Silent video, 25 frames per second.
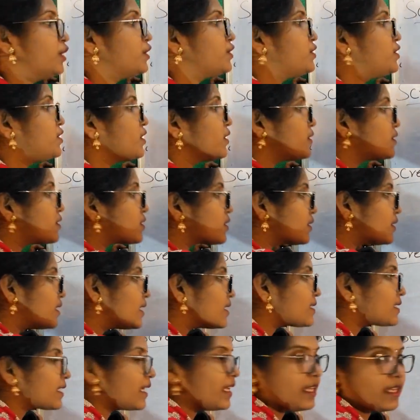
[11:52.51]
Due to
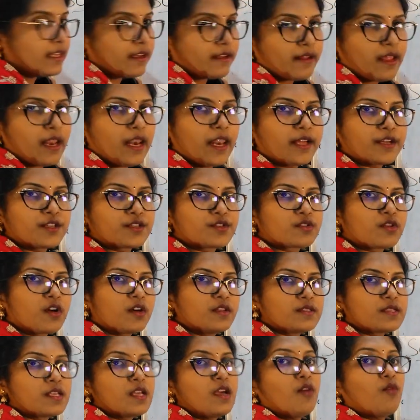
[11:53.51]
this inner
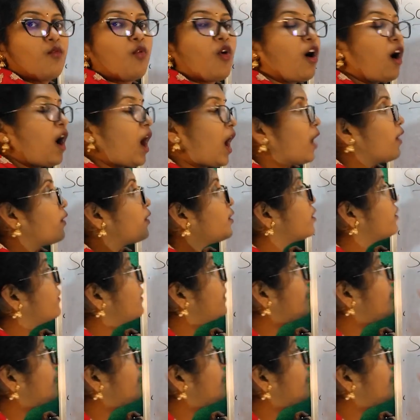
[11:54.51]
electrons, how you